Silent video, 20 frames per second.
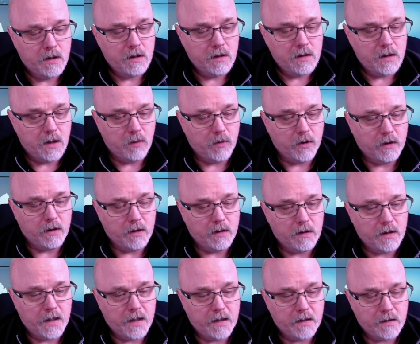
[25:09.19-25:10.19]
Yeah, we're going to
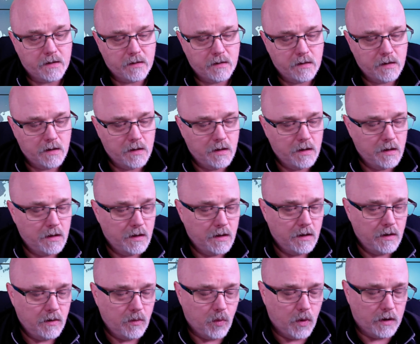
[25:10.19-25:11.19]
land
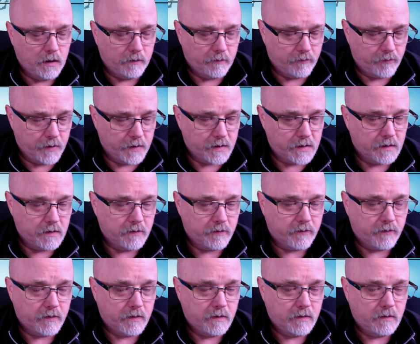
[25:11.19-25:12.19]
well in front of